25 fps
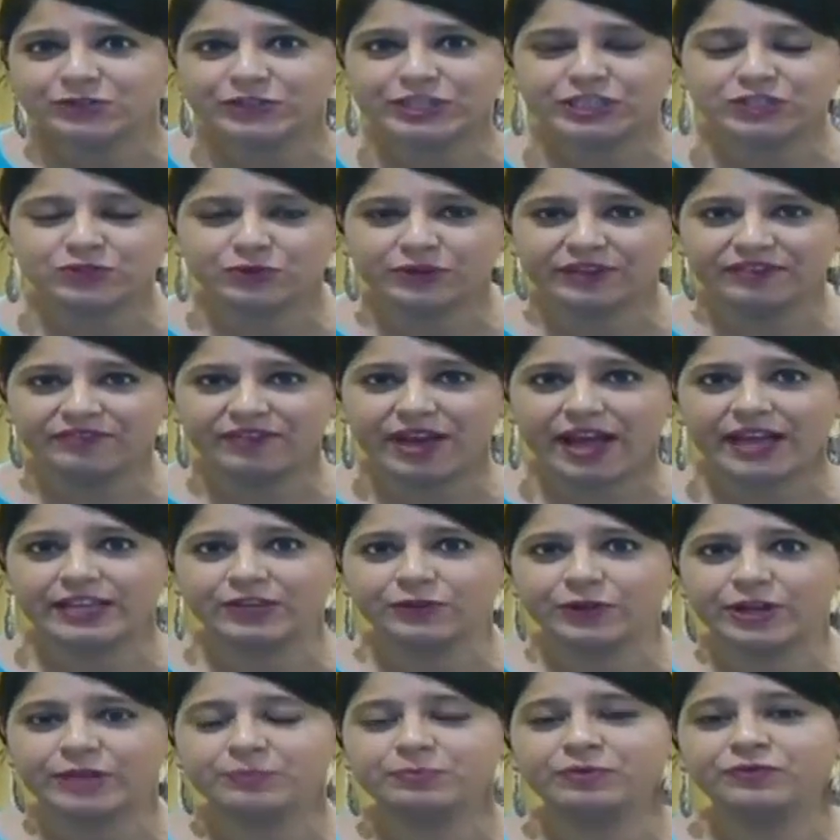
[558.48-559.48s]
that you need to
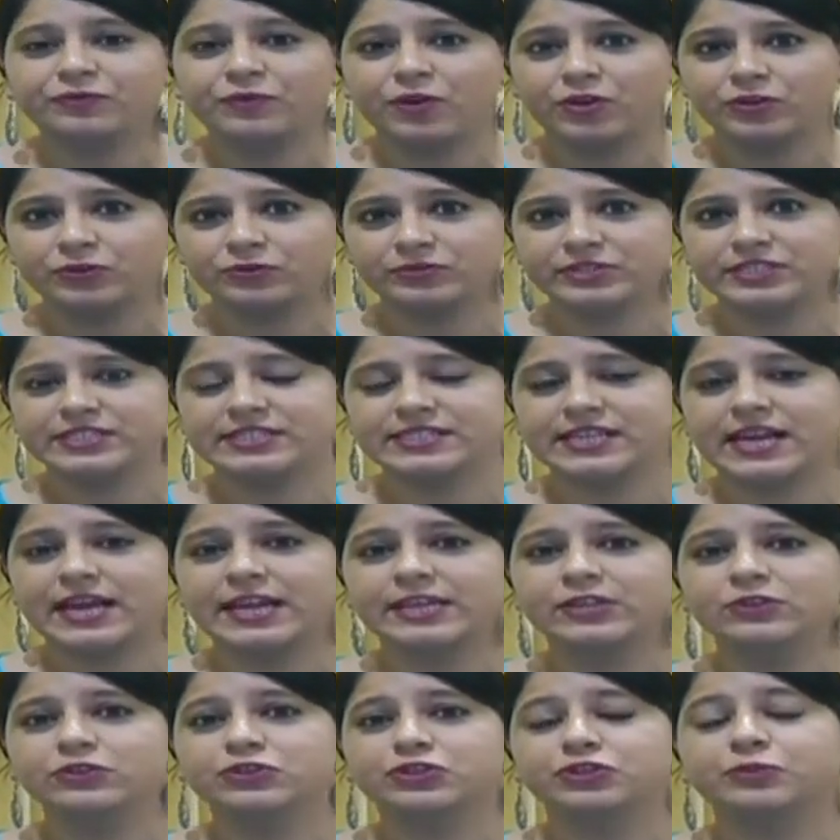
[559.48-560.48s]
evaluate before you
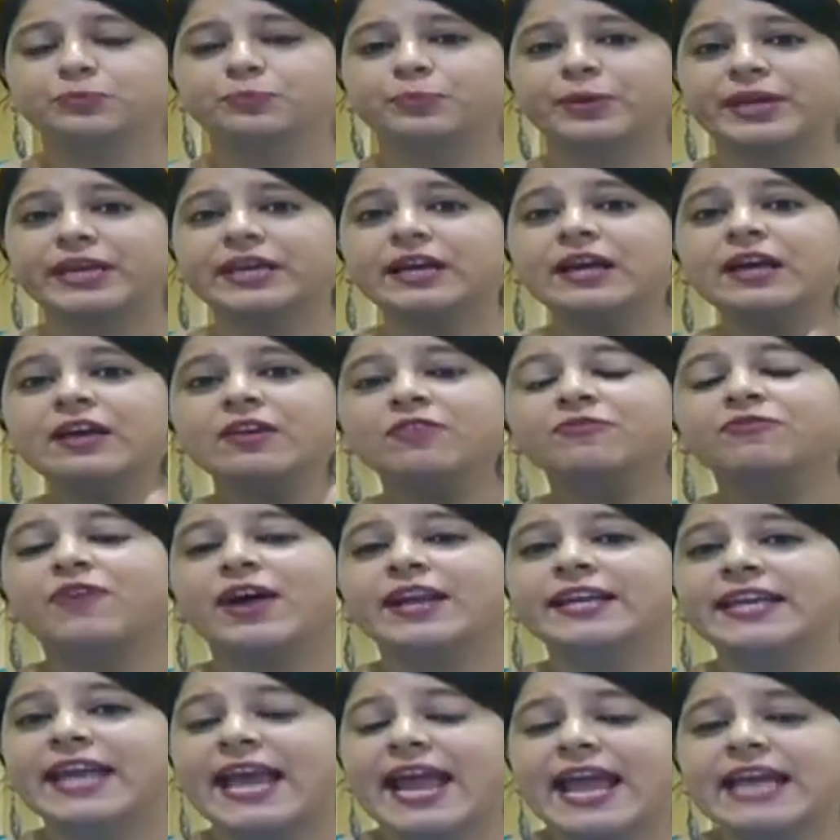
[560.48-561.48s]
decide you should pick
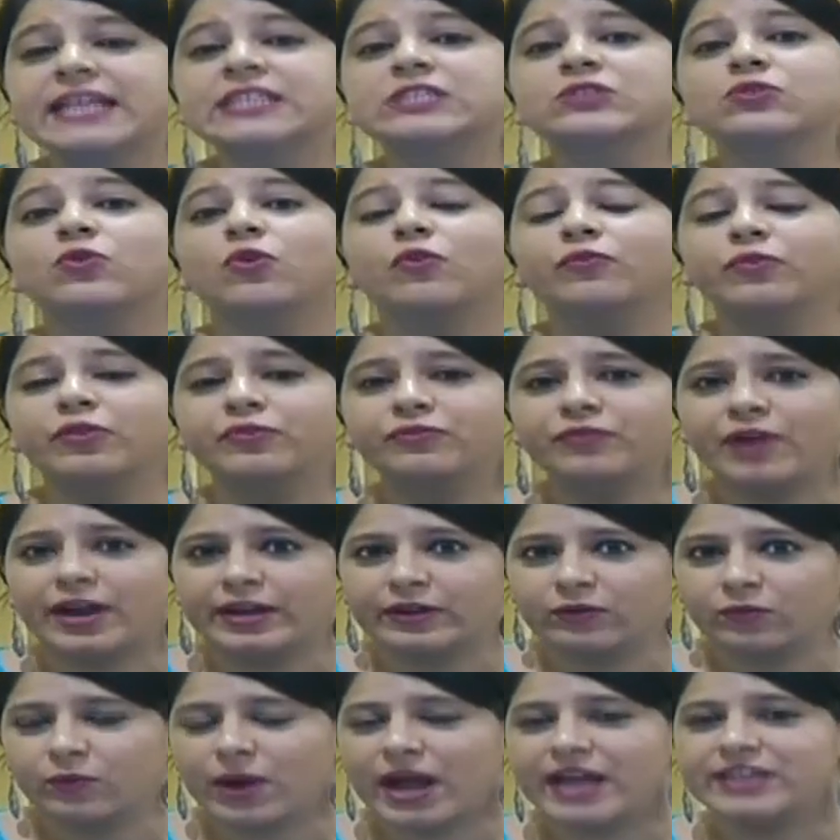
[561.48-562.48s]
fund X over
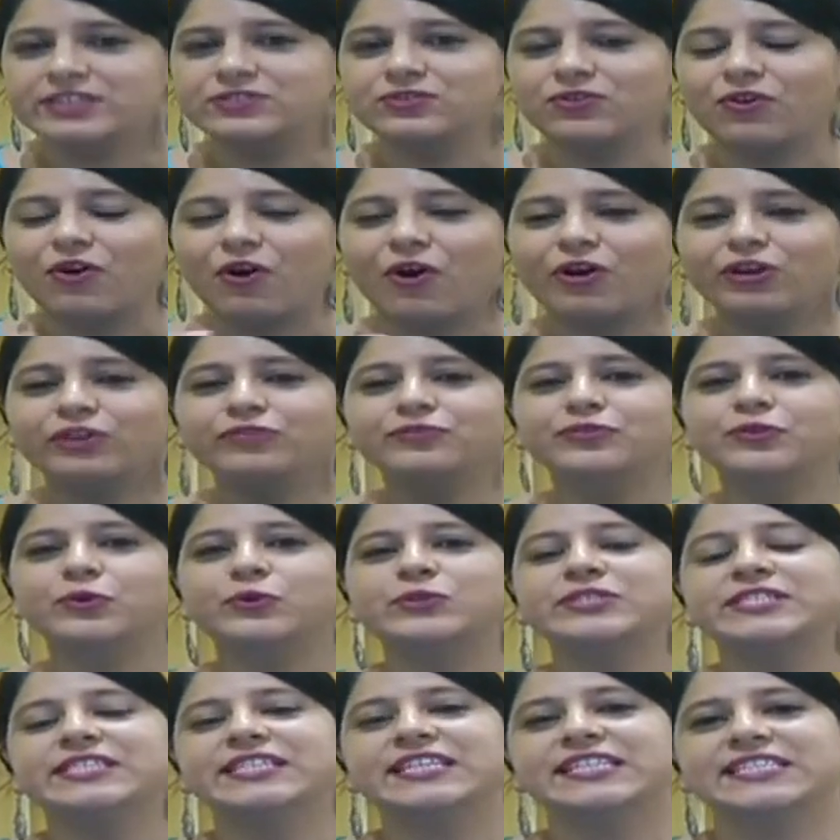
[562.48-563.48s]
fund Y? So all of
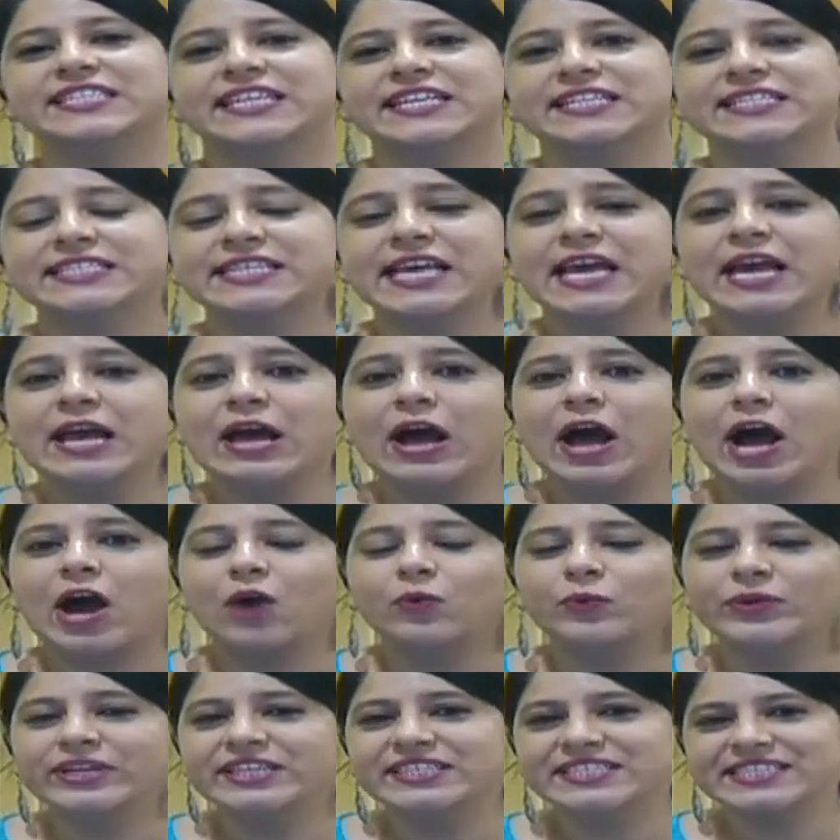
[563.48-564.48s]
those details
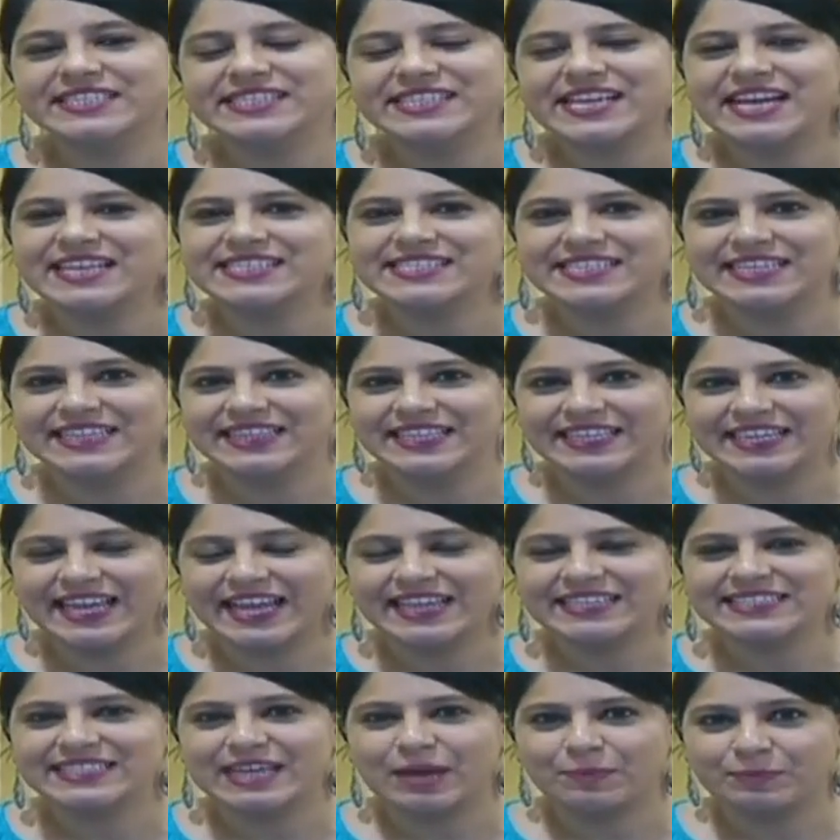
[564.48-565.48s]
we'll discuss in the
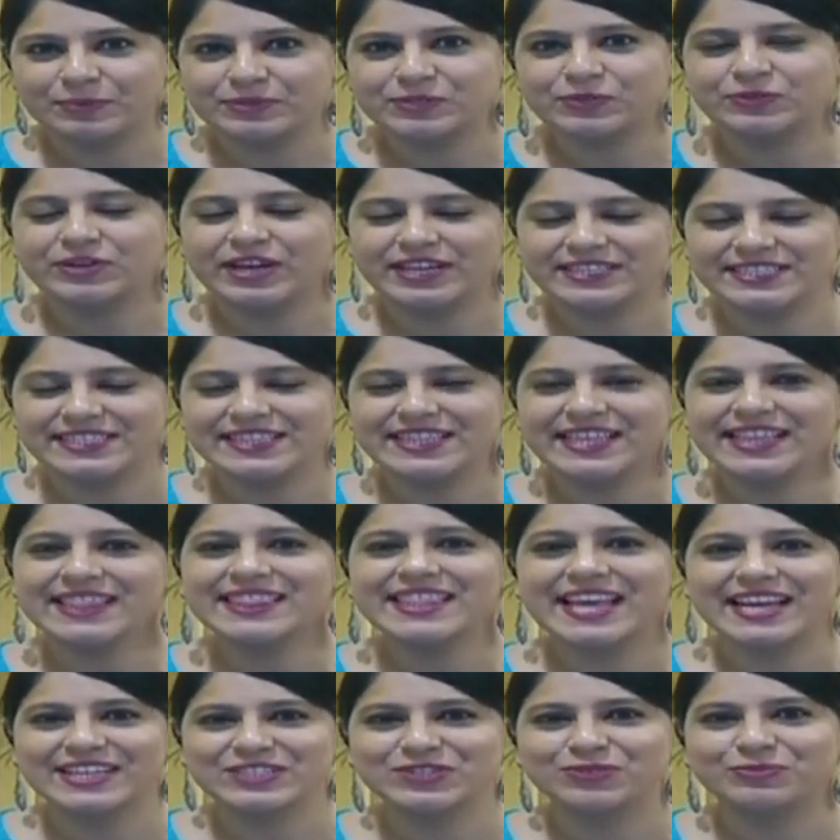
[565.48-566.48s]
next episode. Until then,
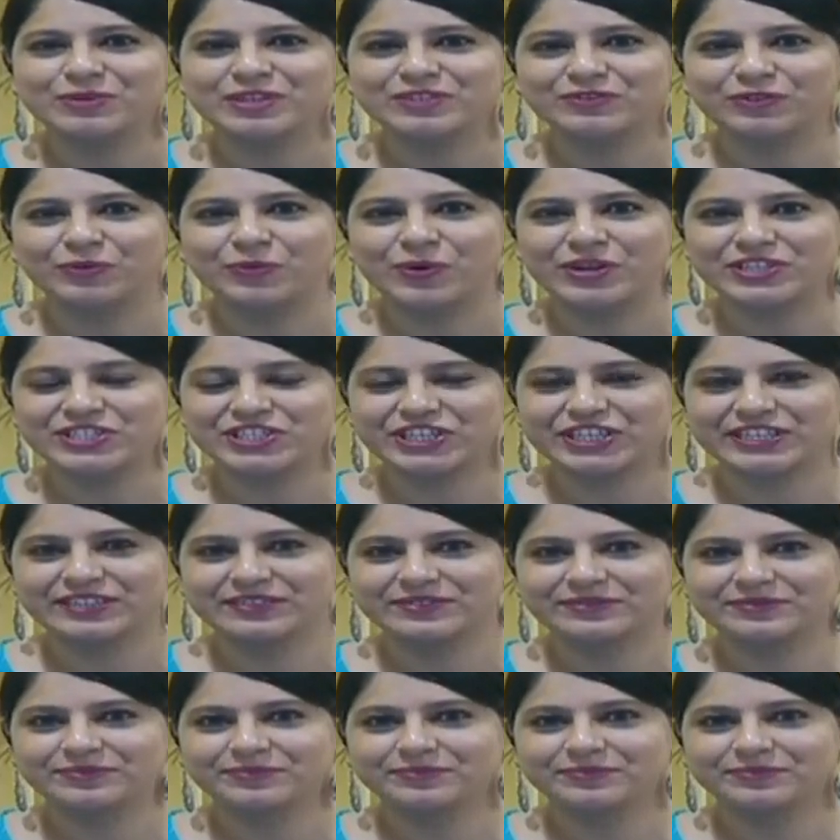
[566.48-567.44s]
thanks so much for watching.